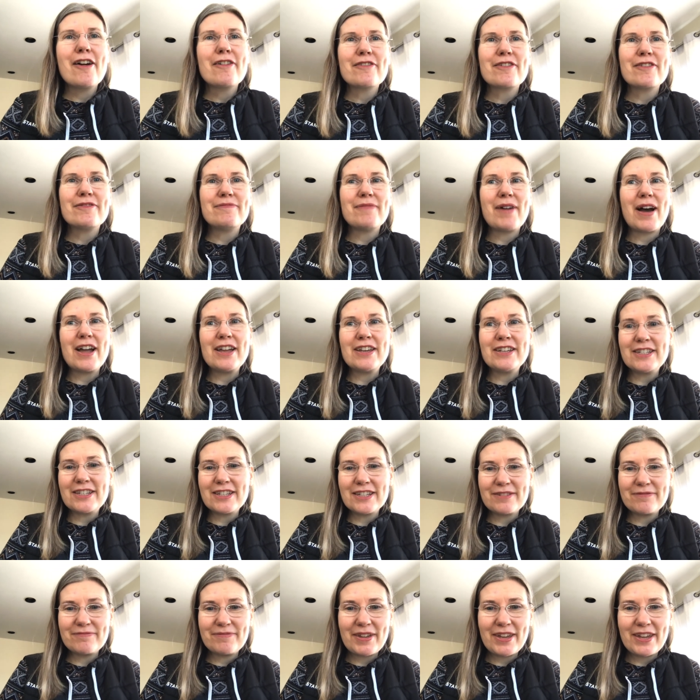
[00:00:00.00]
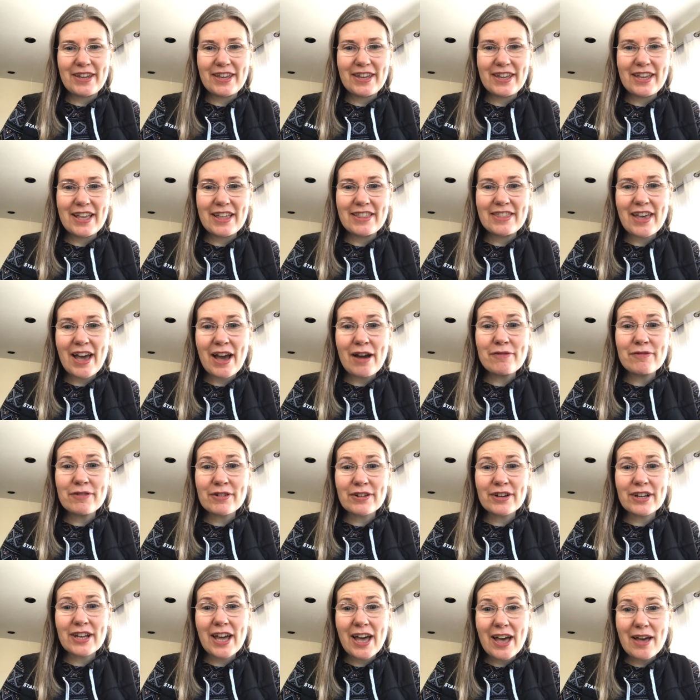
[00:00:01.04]
reminded me that
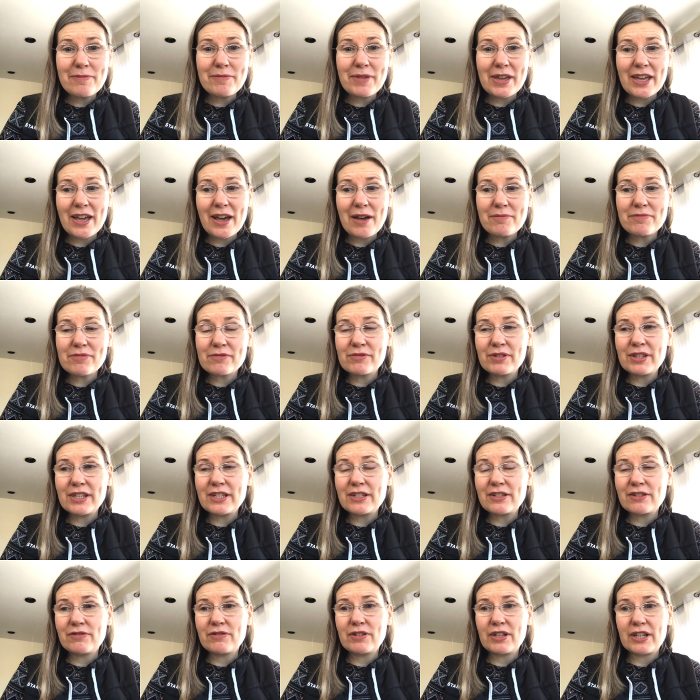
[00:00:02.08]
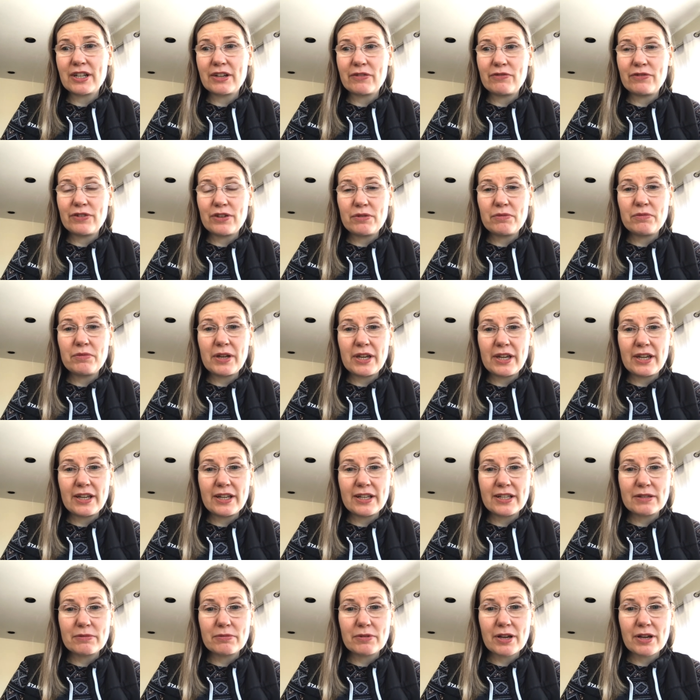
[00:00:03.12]
we're coming up really soon, in a few weeks,